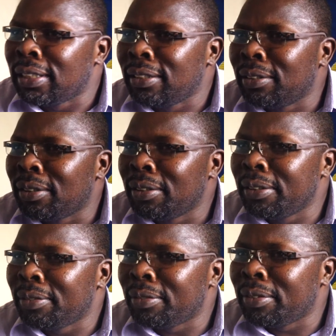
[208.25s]
You know,
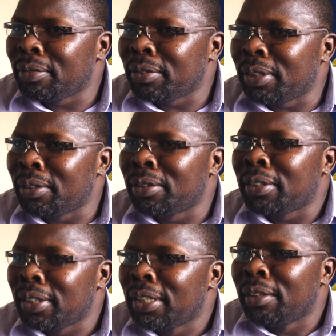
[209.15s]
if you're not
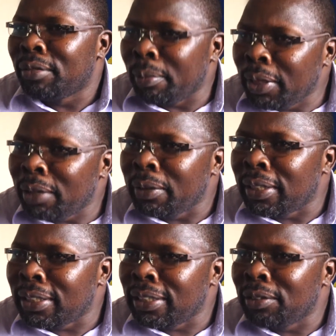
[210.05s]
familiar with
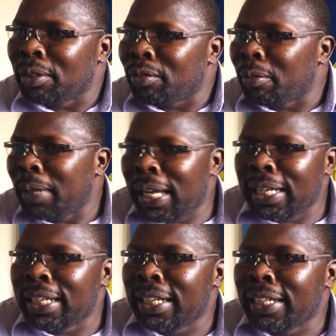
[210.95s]
the sea, you are from
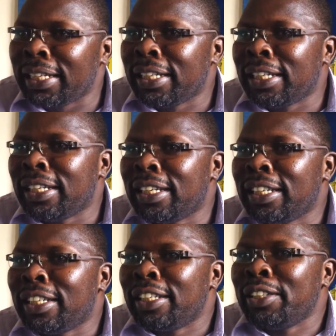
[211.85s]
land. Eh?